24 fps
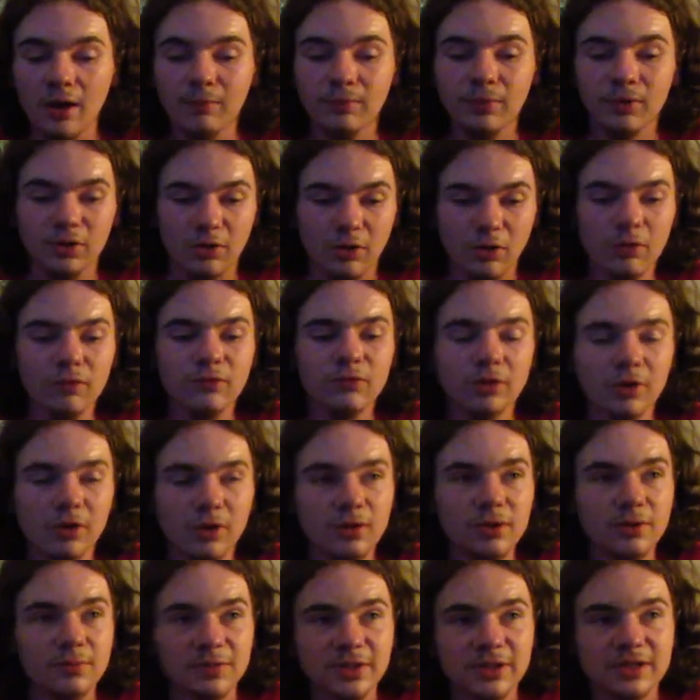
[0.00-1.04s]
But
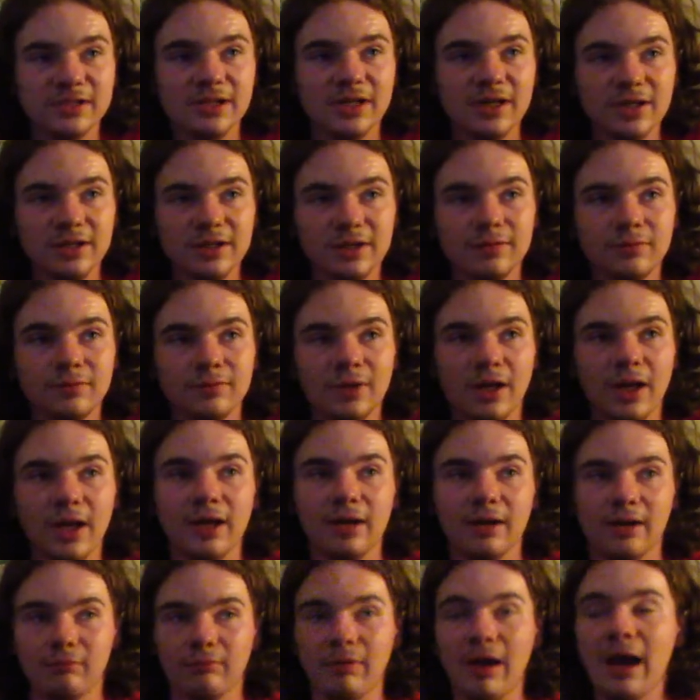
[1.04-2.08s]
overall, I'm excited
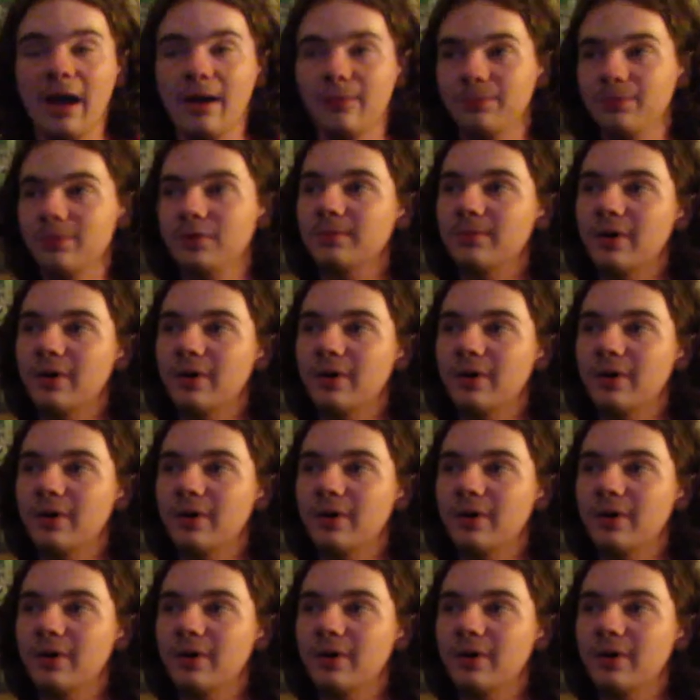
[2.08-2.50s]
and happy